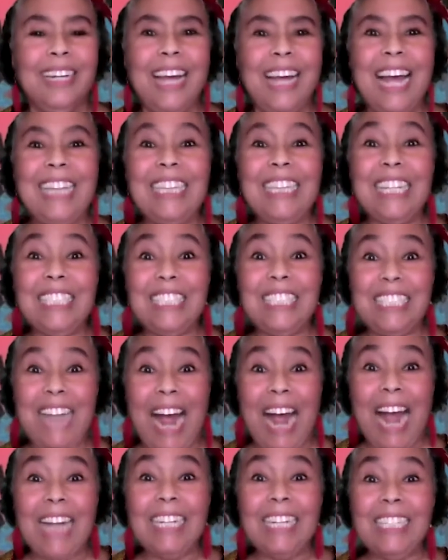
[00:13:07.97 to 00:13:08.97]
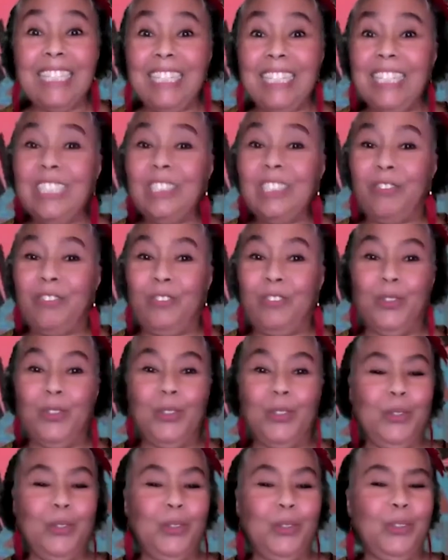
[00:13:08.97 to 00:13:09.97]
and the Chinese
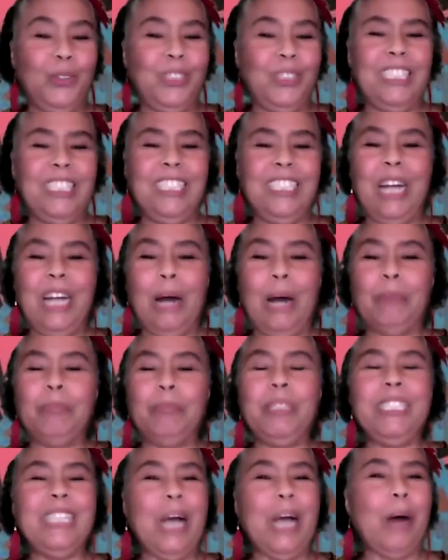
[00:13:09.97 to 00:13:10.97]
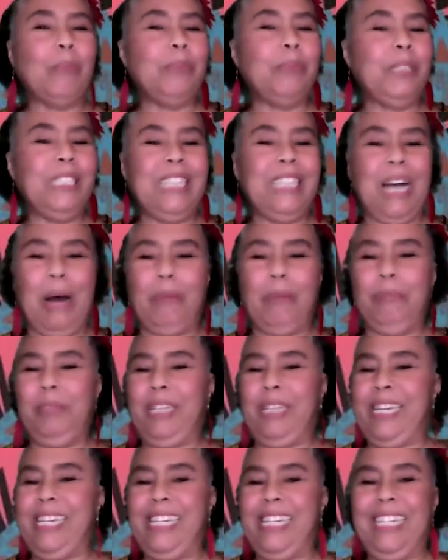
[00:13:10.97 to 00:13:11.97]
food, yummy, yummy,
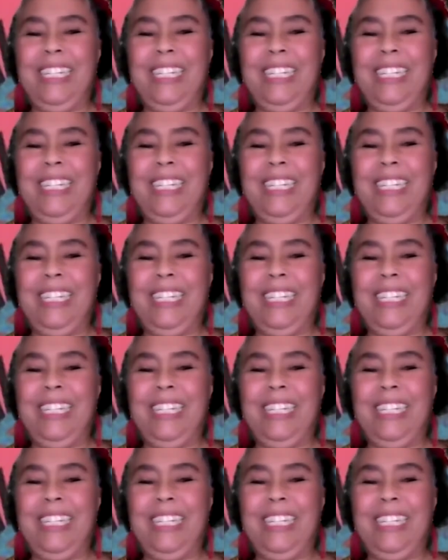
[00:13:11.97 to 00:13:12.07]
yummy.